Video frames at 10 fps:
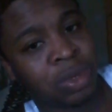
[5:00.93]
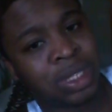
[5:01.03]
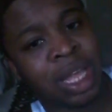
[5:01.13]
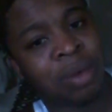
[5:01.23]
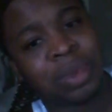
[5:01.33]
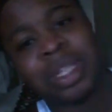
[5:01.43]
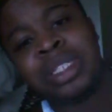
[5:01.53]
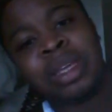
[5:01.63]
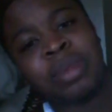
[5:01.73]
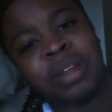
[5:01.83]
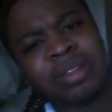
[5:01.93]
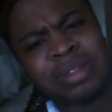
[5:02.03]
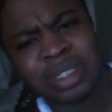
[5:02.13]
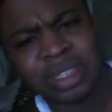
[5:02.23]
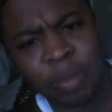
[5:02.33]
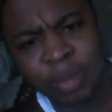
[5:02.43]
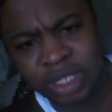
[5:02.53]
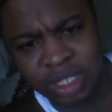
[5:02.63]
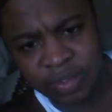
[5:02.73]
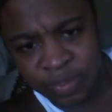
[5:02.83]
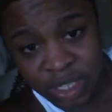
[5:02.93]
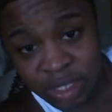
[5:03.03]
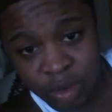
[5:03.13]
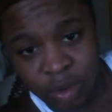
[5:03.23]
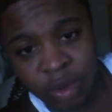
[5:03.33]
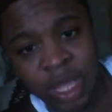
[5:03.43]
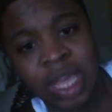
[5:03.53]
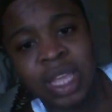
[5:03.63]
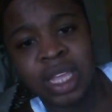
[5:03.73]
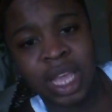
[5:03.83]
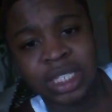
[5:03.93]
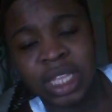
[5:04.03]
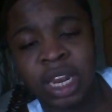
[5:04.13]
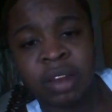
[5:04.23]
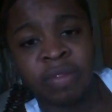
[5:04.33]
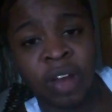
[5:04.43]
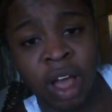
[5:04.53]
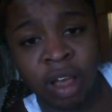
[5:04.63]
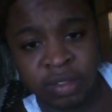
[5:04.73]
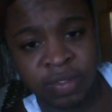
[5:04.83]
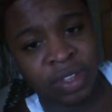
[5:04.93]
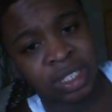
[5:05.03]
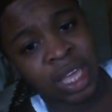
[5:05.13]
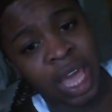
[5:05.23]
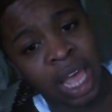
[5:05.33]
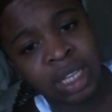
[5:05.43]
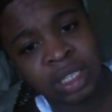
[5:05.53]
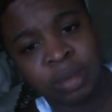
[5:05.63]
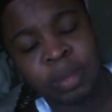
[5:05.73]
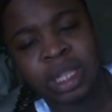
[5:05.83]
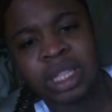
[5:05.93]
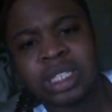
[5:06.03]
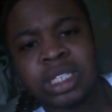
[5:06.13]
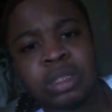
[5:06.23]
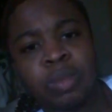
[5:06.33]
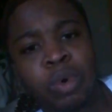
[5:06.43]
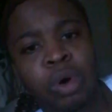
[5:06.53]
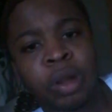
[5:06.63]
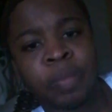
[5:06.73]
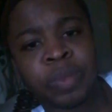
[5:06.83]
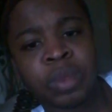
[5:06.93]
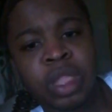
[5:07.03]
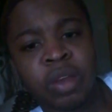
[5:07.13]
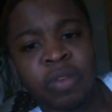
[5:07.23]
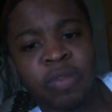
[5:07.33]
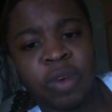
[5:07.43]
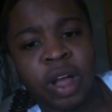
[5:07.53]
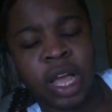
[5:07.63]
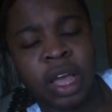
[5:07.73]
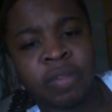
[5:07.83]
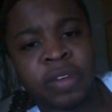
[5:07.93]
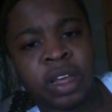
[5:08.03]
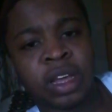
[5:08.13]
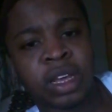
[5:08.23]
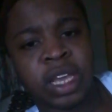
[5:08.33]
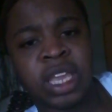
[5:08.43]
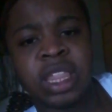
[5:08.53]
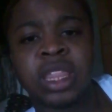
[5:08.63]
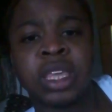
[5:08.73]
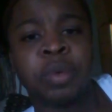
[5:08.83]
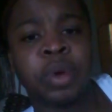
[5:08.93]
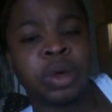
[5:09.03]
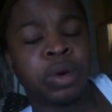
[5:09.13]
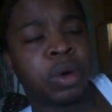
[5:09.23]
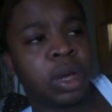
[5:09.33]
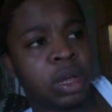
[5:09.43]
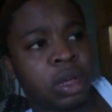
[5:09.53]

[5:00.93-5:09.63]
It's not really something so much as physical. Yes, it involves physicality, but this is more of a ethereal